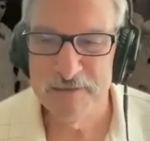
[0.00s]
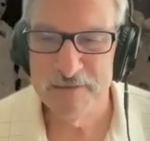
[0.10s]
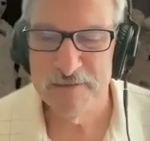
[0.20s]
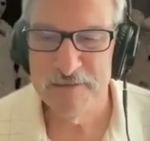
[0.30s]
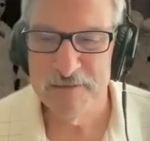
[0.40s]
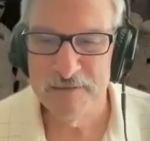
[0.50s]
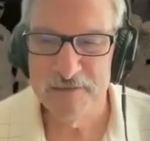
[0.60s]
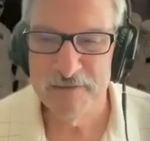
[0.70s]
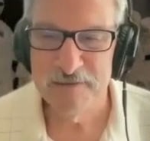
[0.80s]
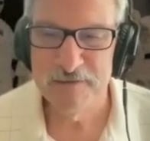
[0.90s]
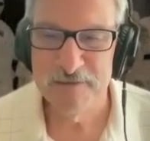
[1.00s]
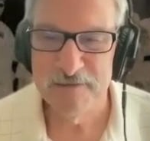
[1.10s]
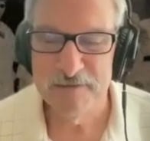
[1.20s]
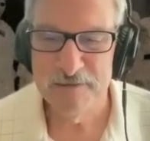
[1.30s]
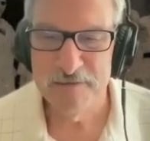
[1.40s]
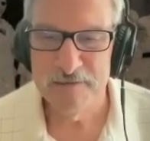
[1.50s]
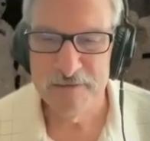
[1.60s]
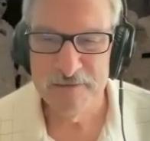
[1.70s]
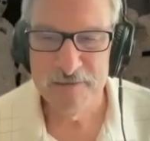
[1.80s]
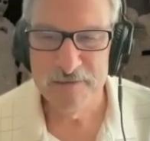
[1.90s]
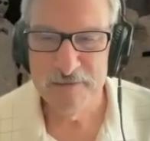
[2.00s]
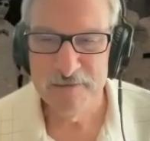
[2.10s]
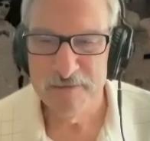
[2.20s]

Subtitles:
(not speaking)